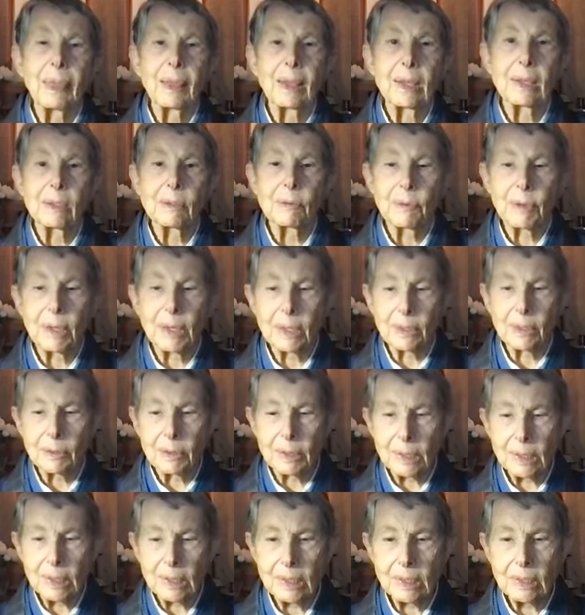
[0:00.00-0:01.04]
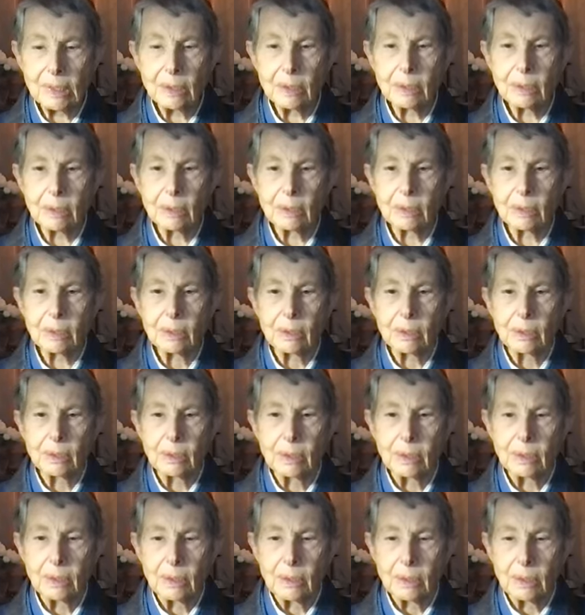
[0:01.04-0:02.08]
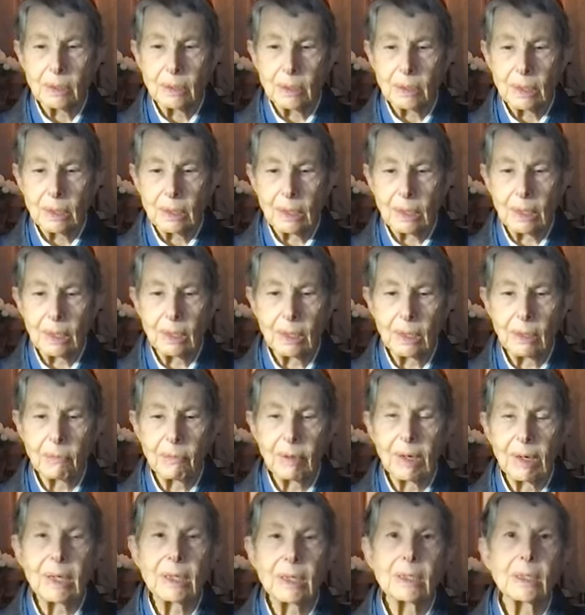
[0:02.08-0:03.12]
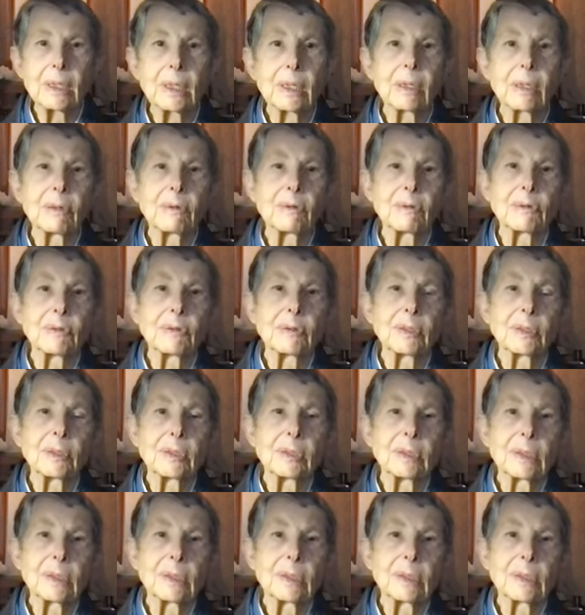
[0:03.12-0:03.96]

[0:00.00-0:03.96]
in greater ease, in the arising of